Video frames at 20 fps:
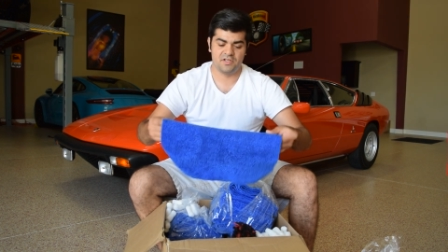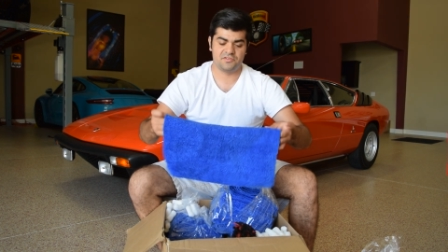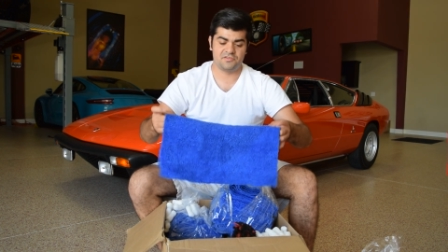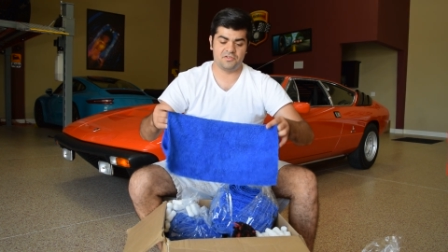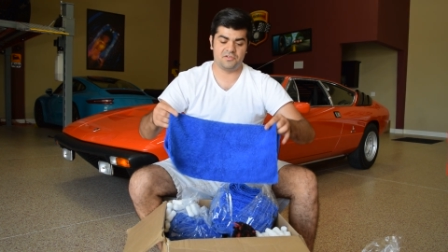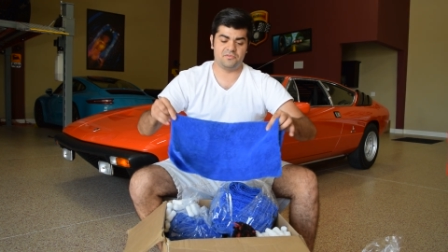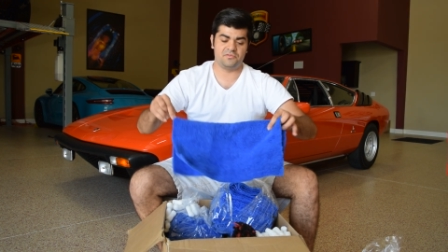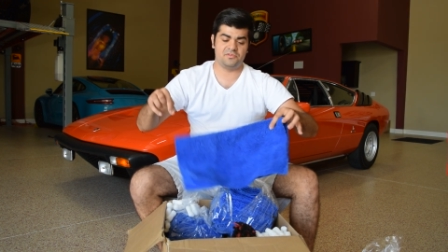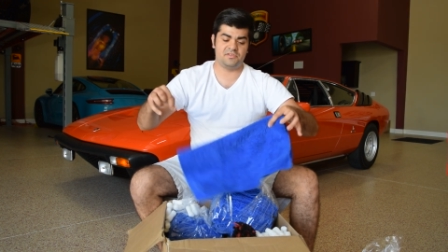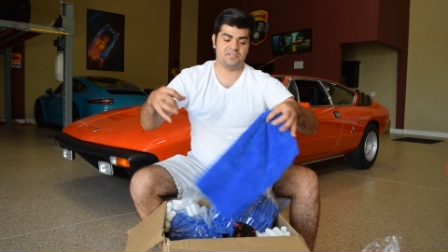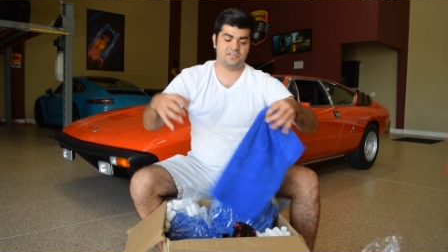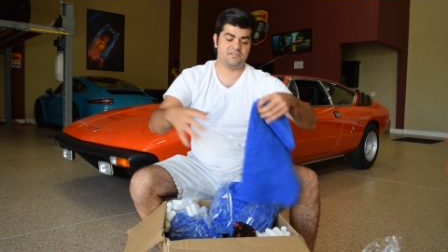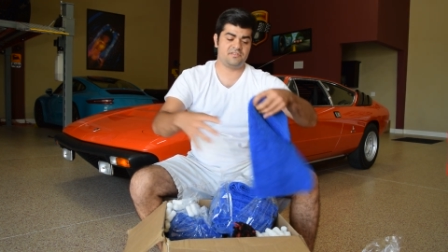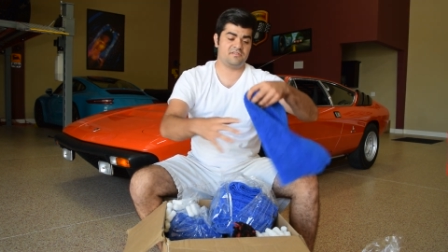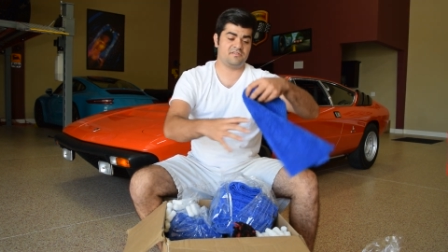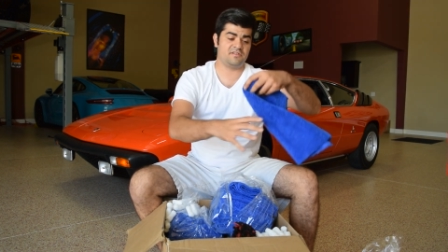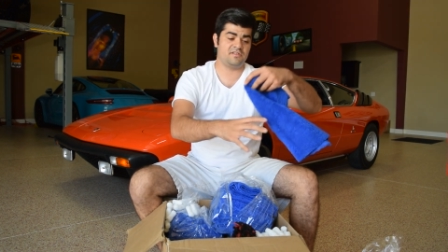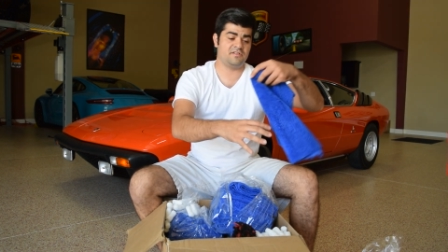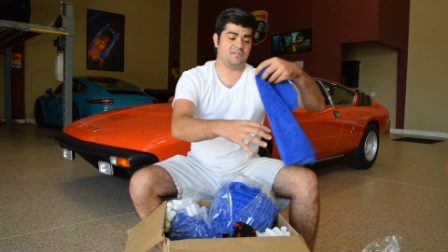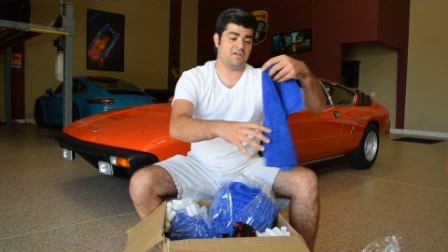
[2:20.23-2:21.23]
So this
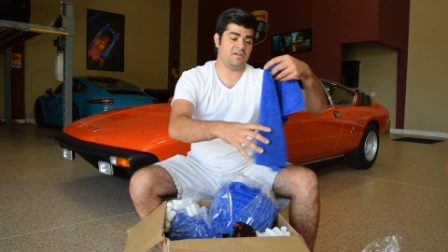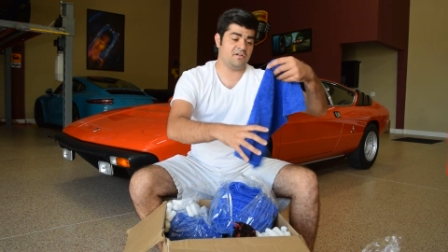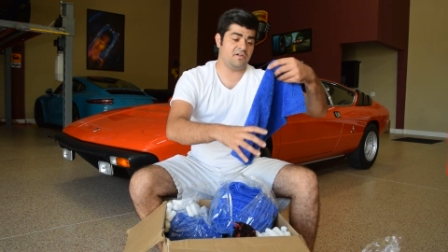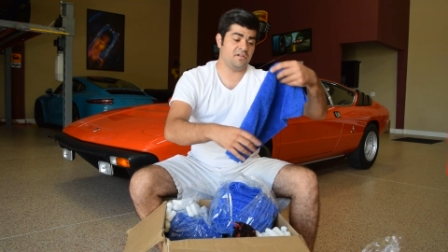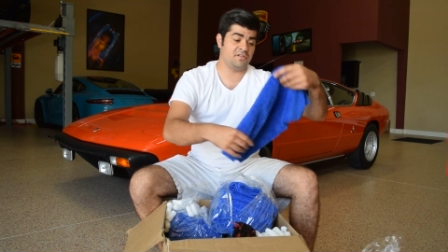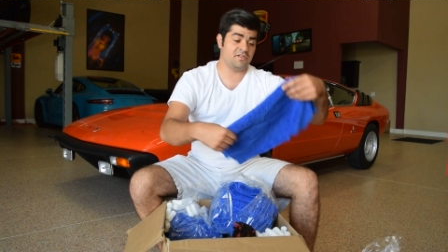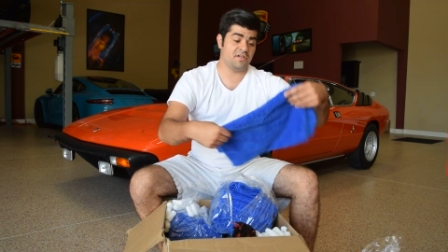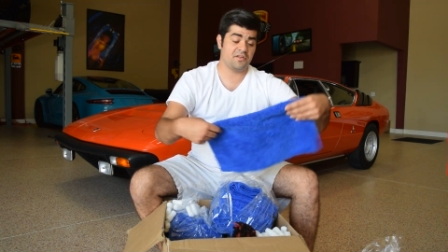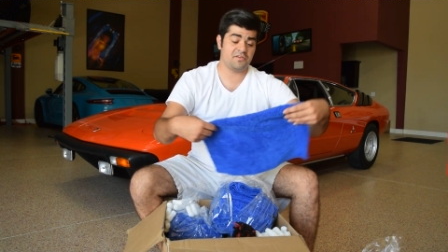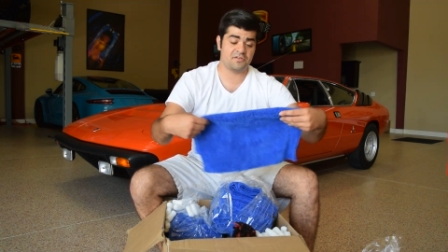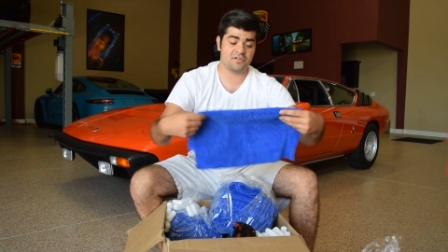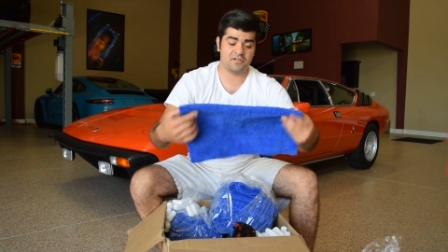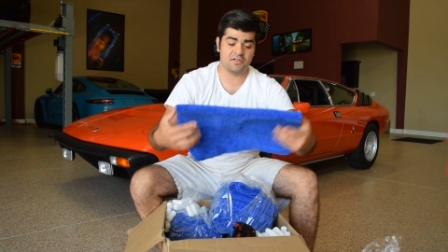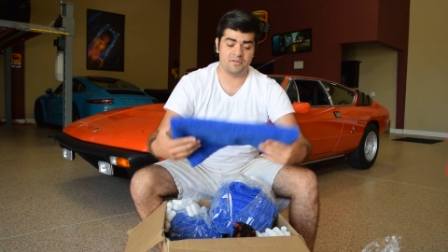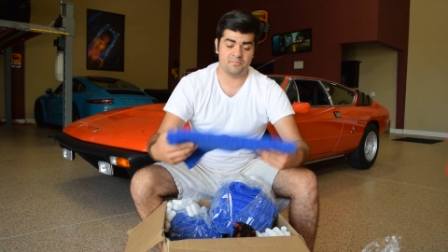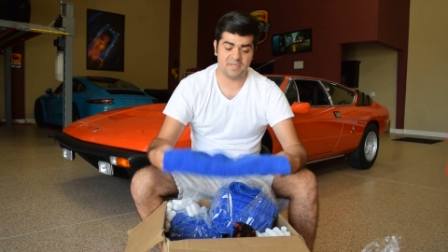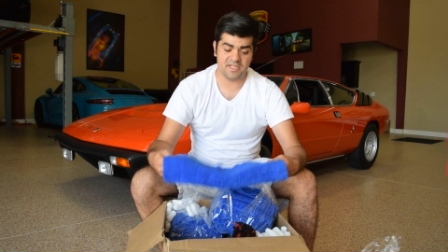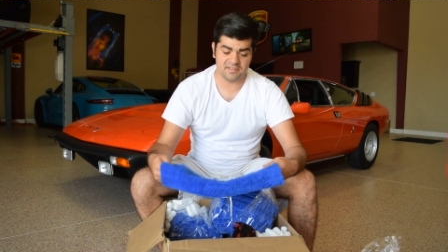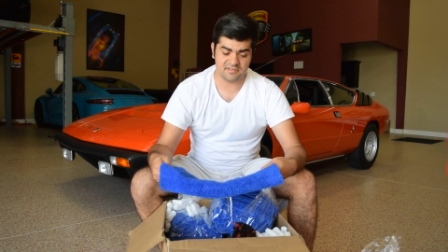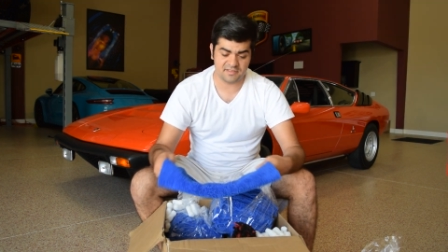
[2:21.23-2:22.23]
is an, another
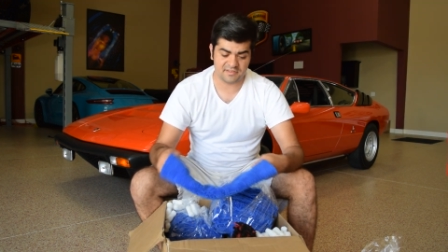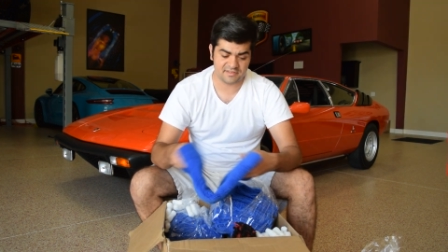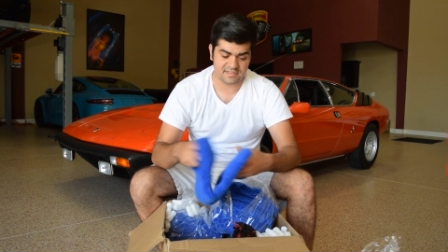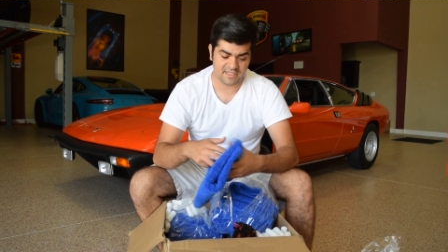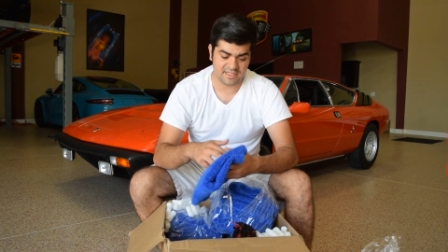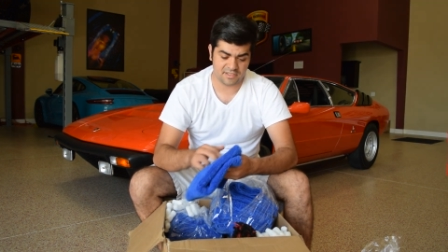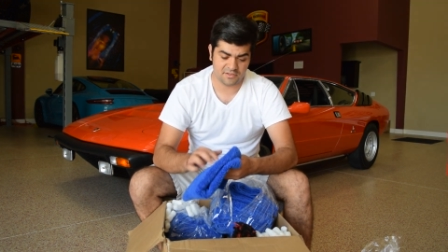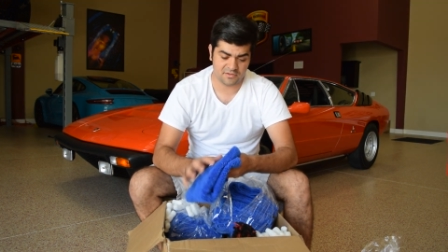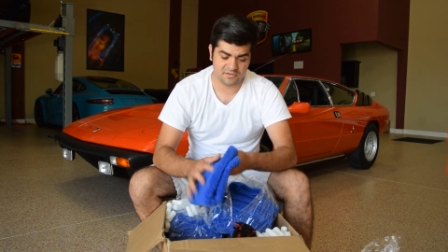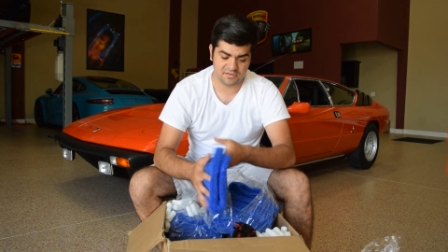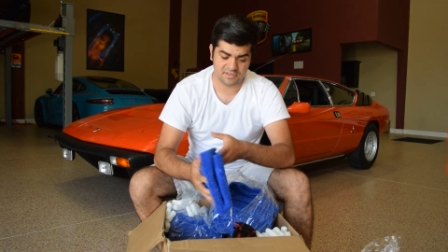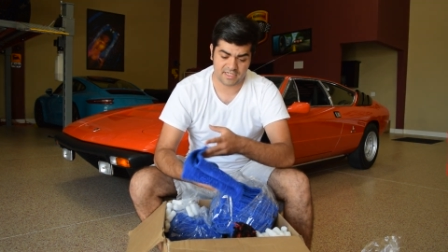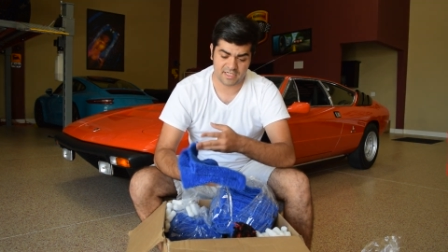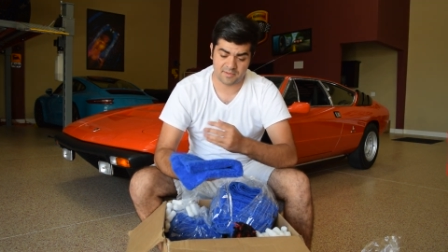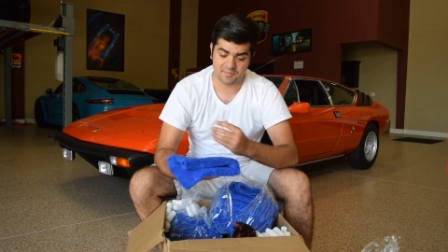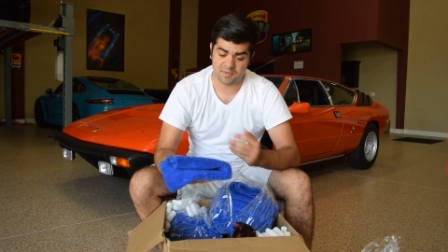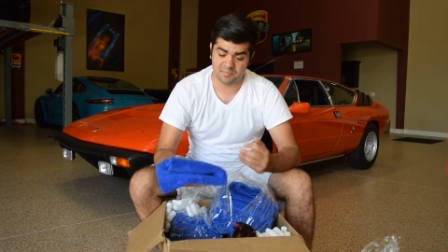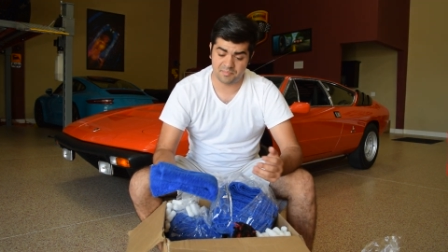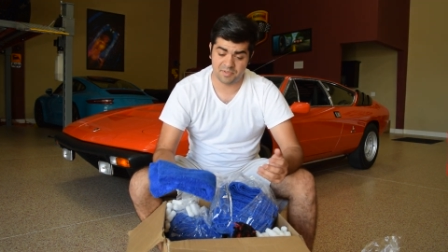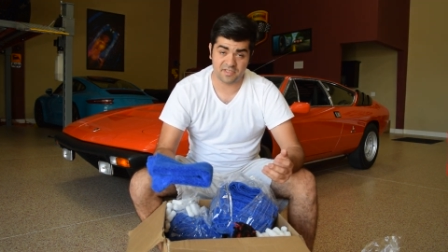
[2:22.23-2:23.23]
amazing towel that
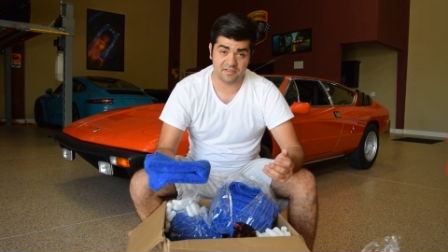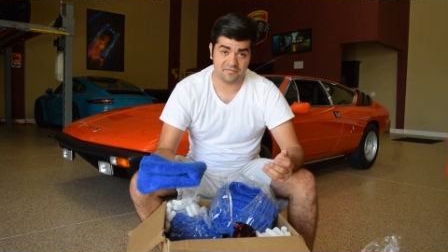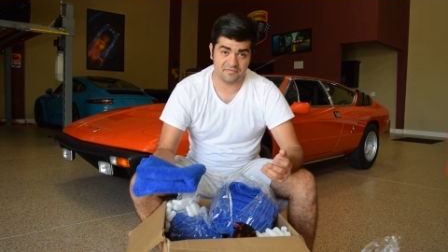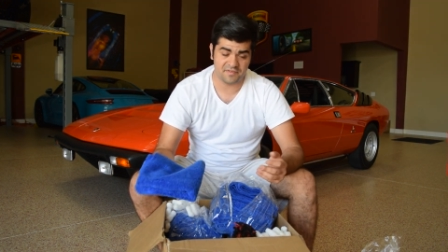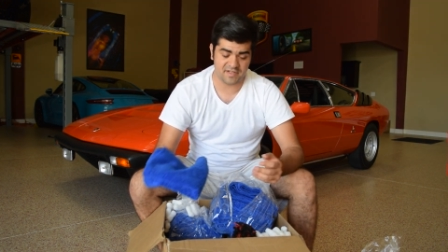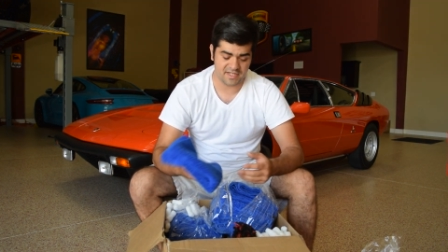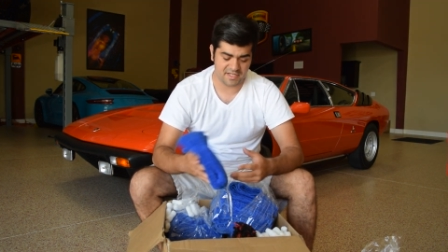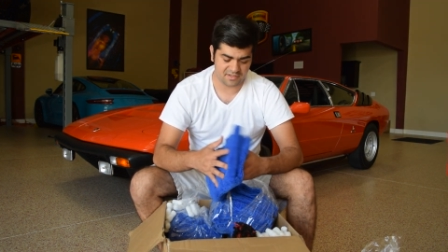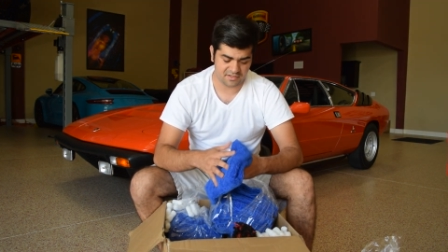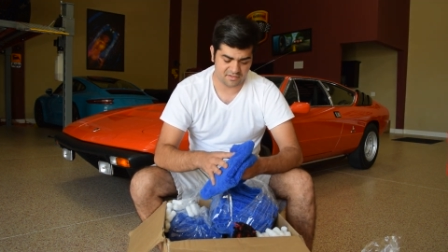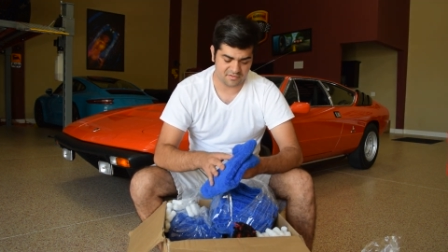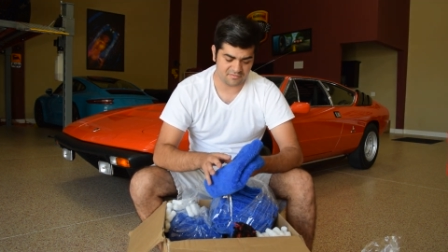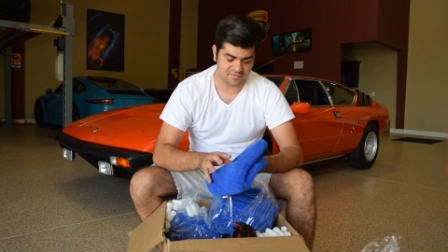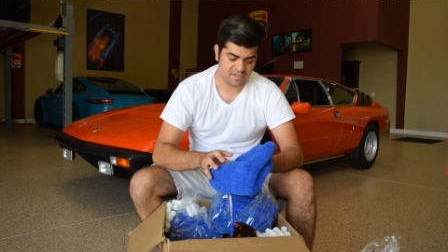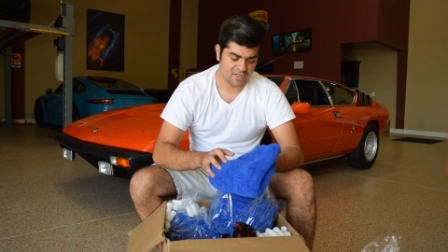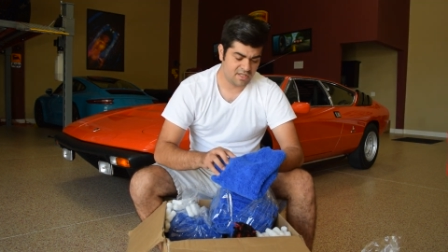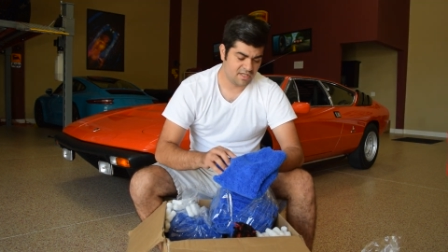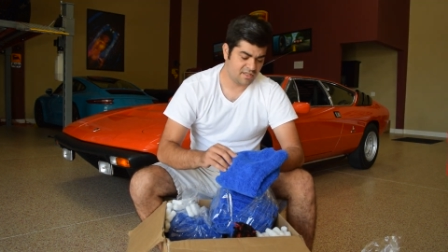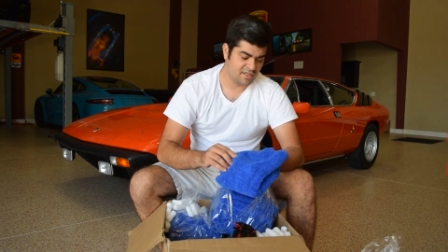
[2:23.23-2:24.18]
I'm a big fan of.